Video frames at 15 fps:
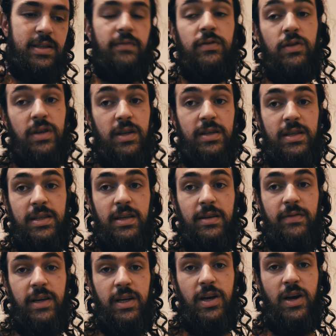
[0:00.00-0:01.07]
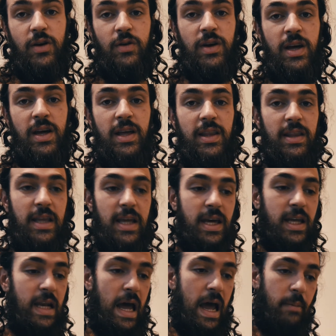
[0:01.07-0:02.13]
If you didn't send a video,
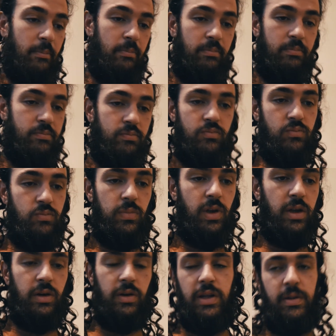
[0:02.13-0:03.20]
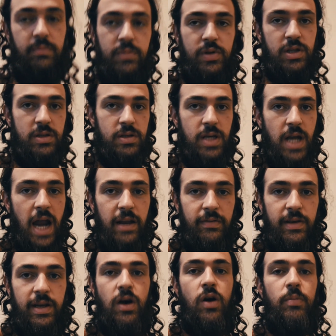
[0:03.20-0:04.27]
then I'm literally just not
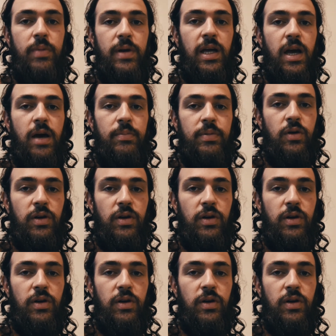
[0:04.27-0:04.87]
even opening up your